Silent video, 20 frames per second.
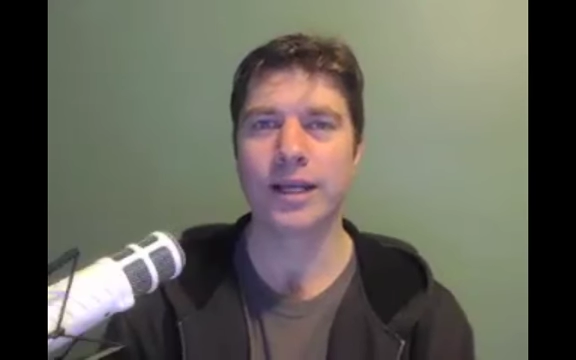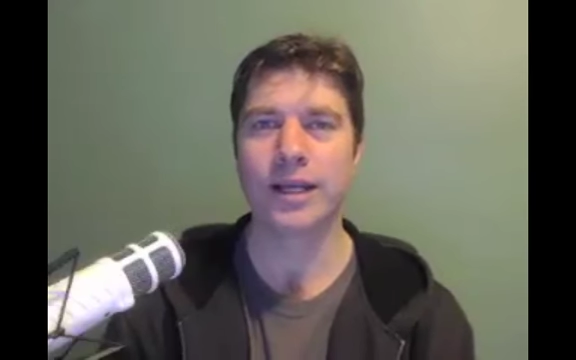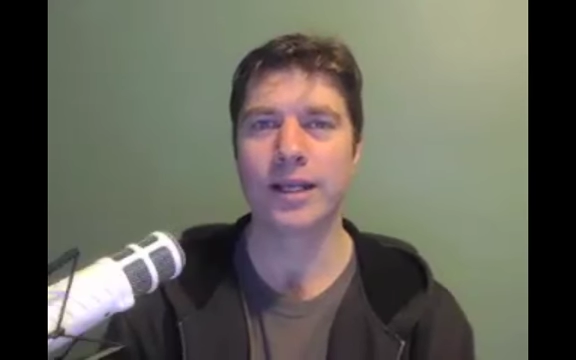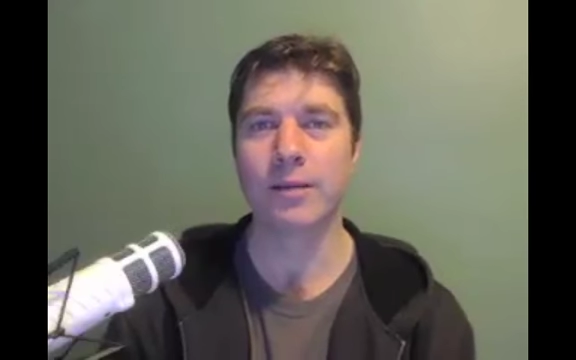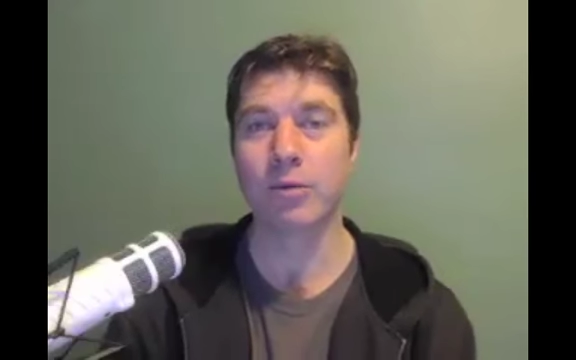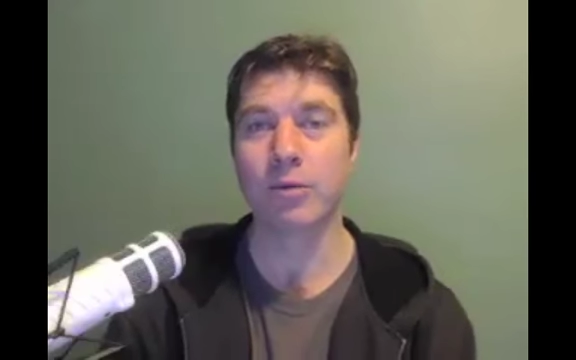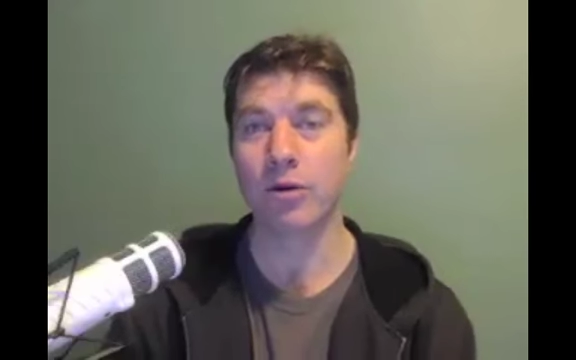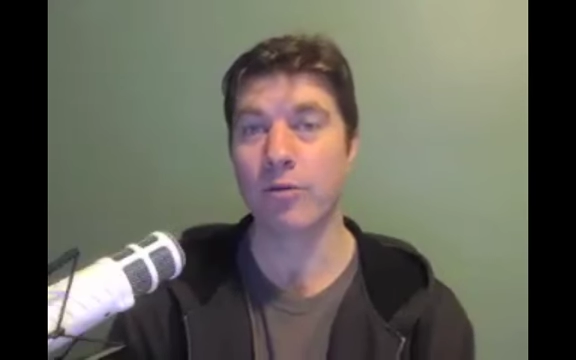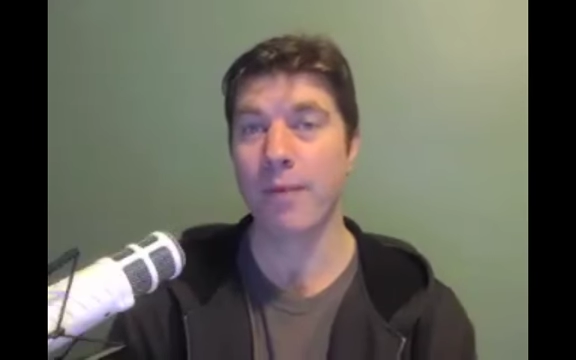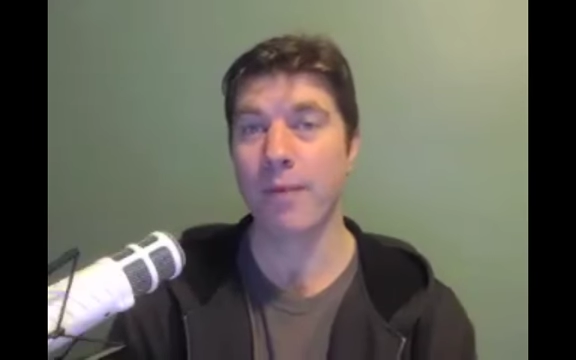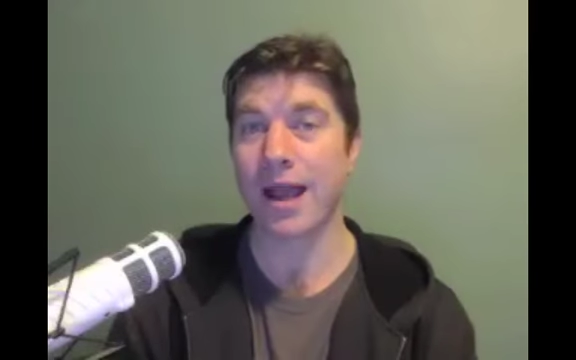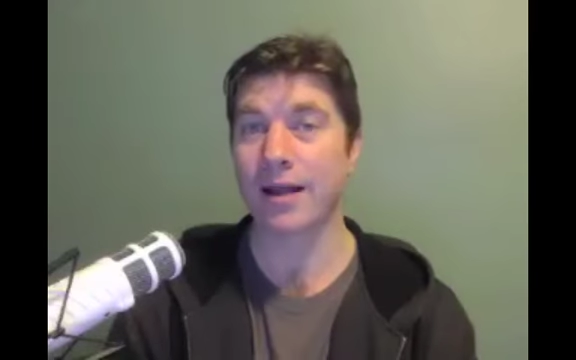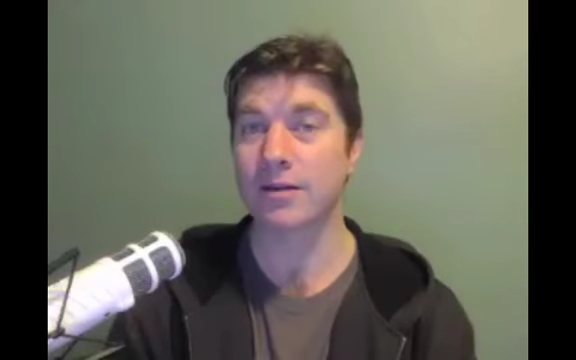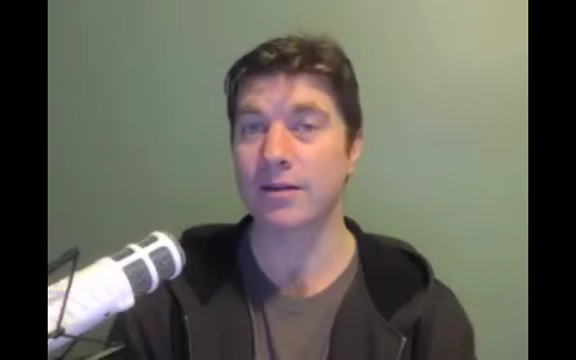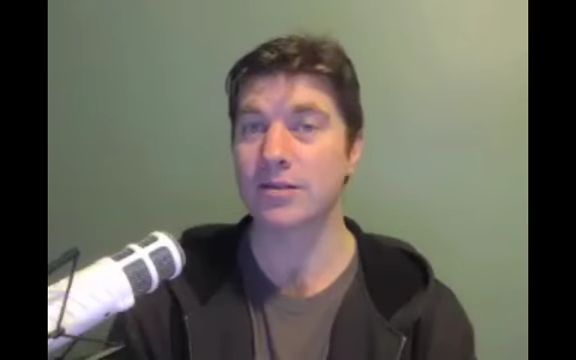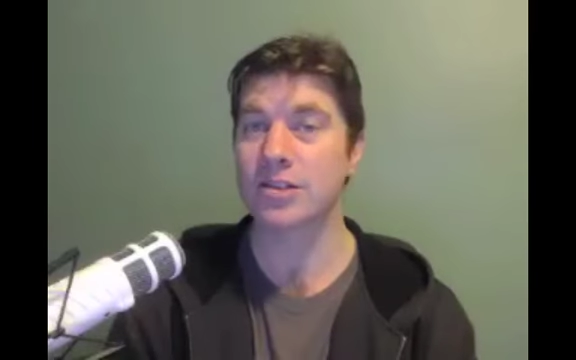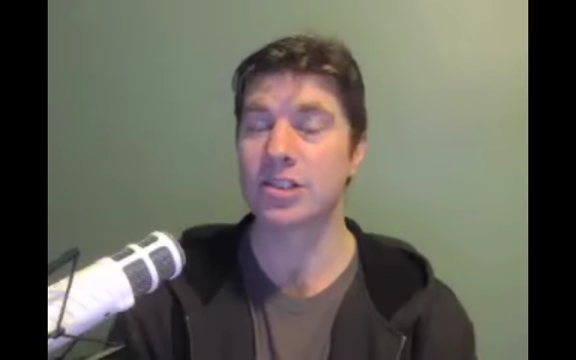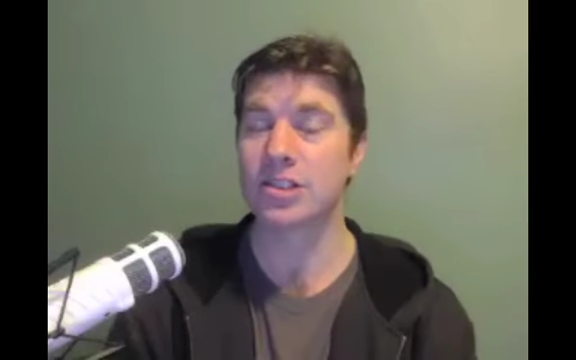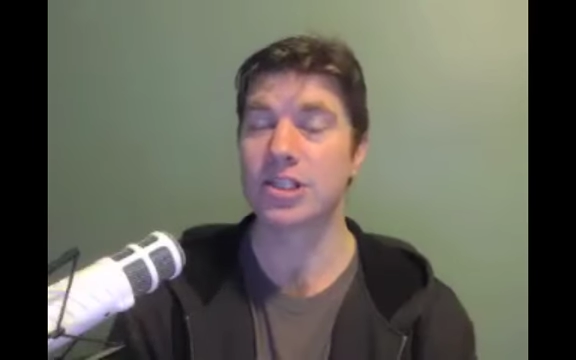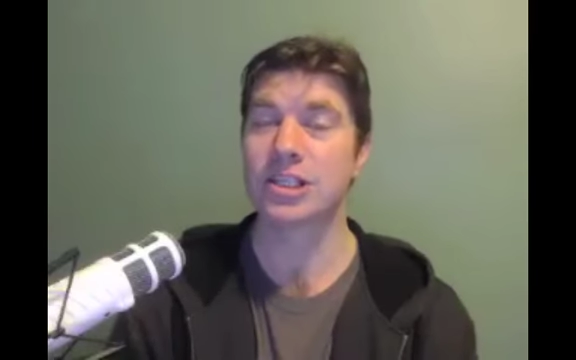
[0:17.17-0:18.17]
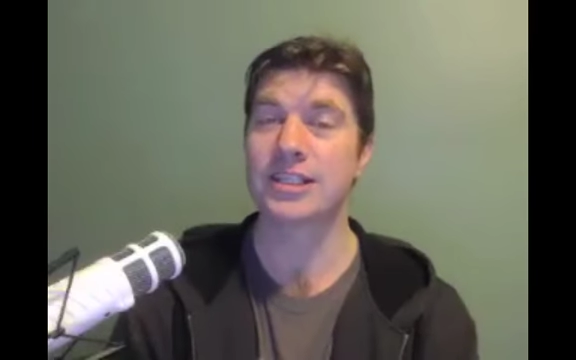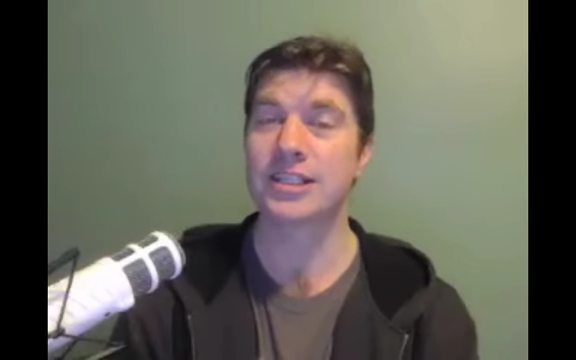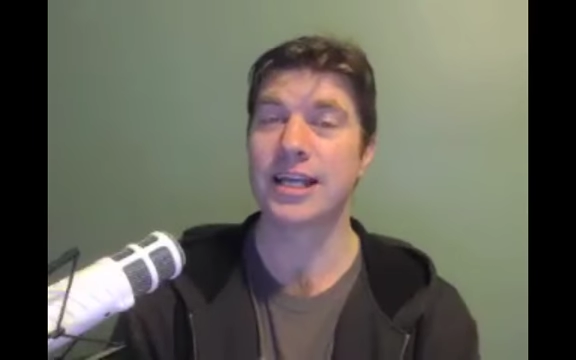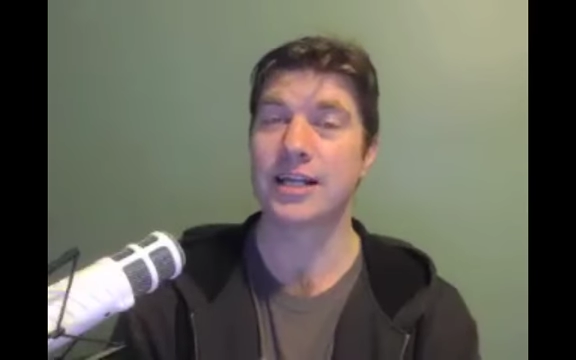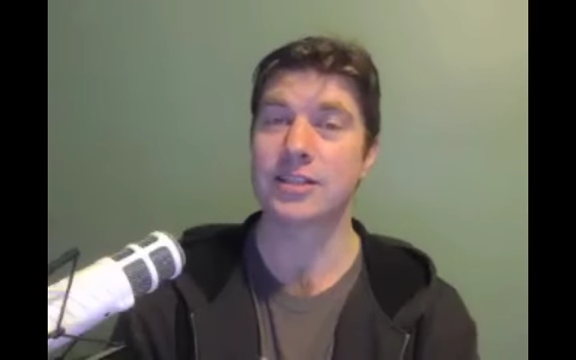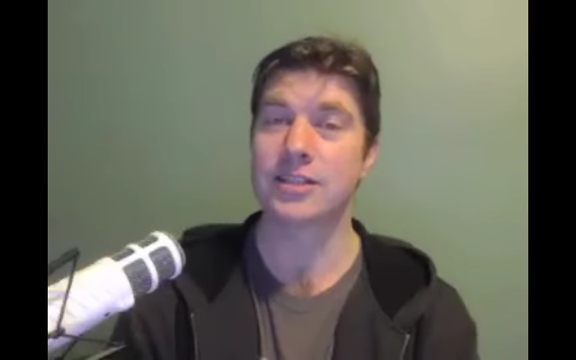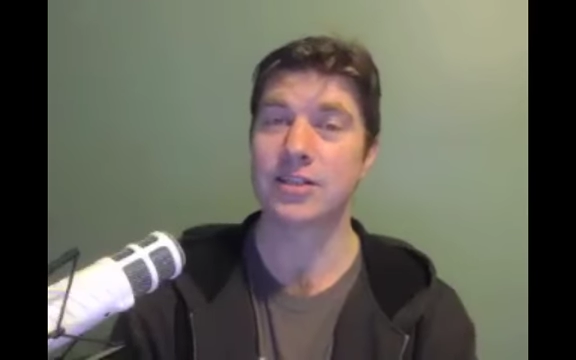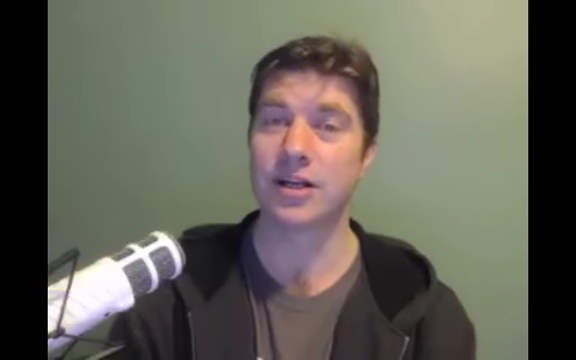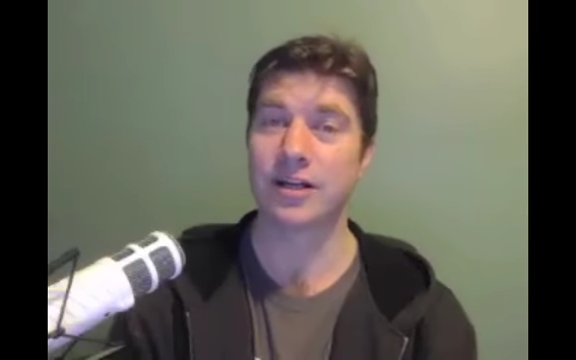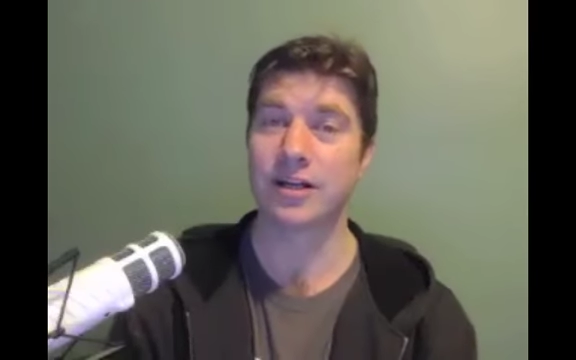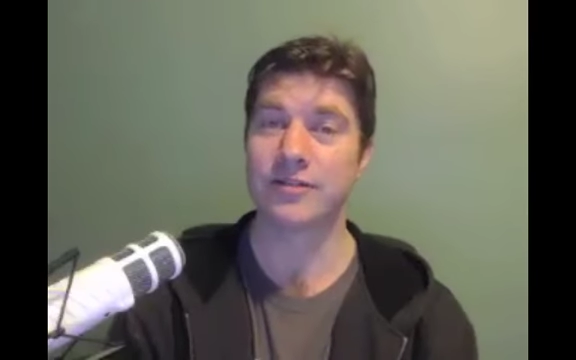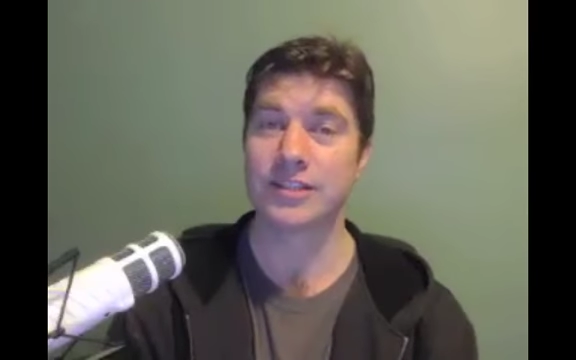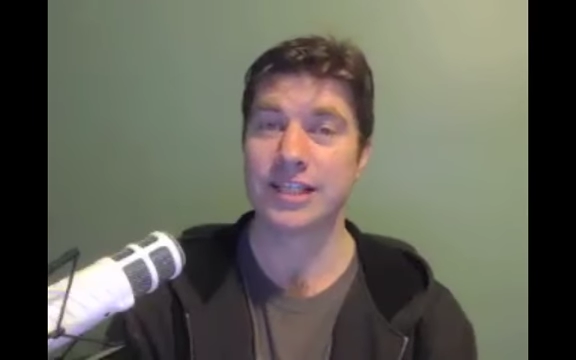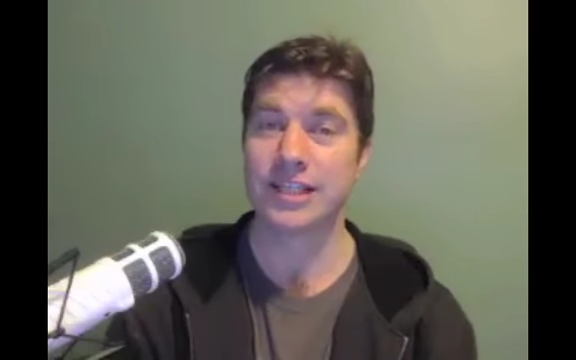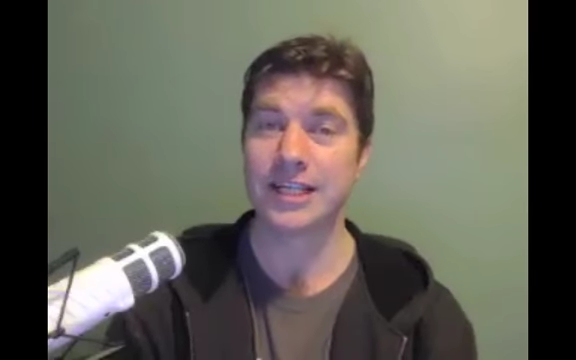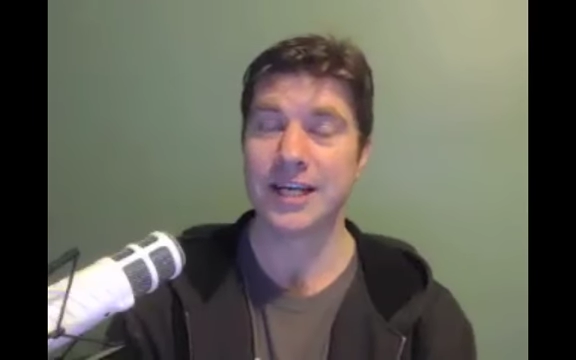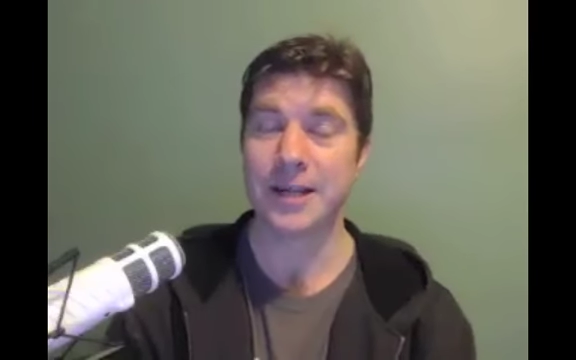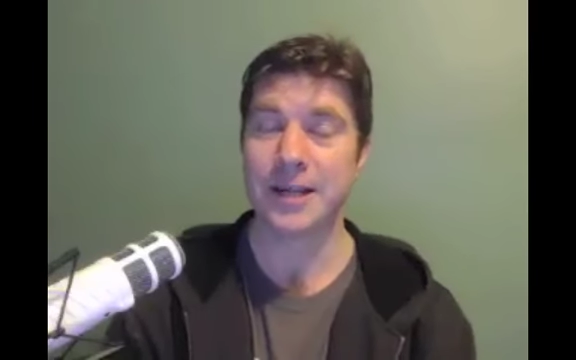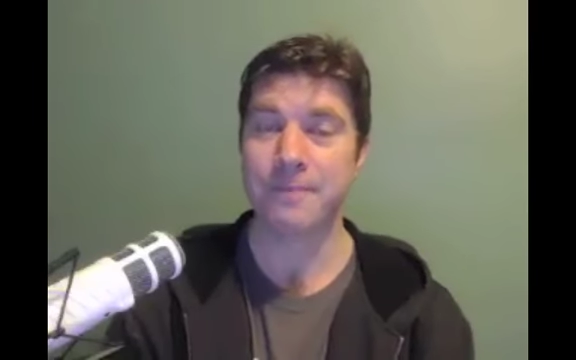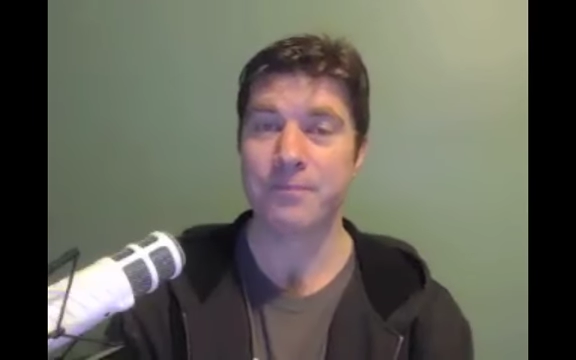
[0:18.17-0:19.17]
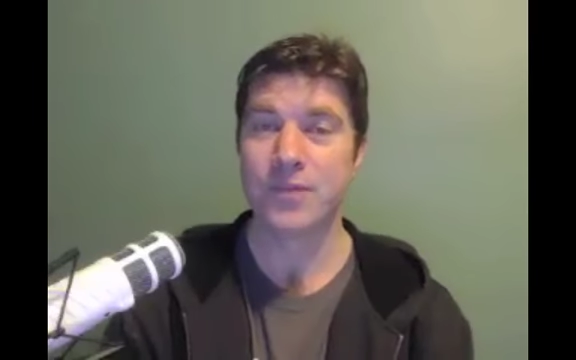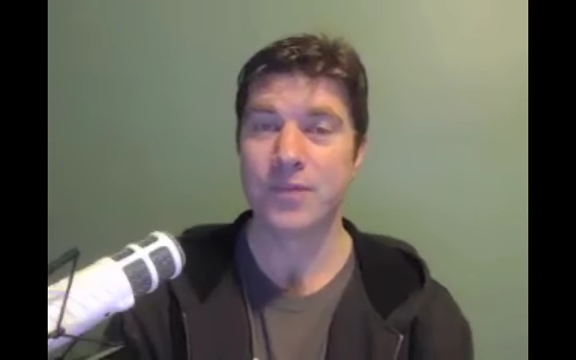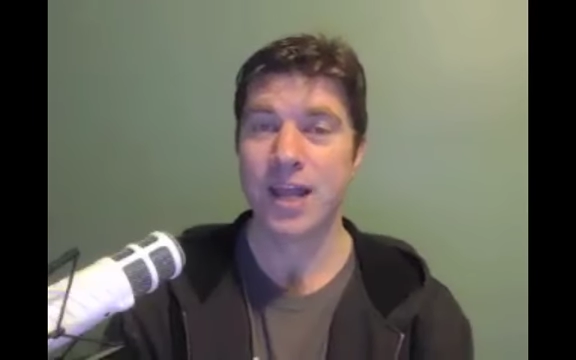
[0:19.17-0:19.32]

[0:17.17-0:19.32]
in the Blue Mountains just outside of Sydney.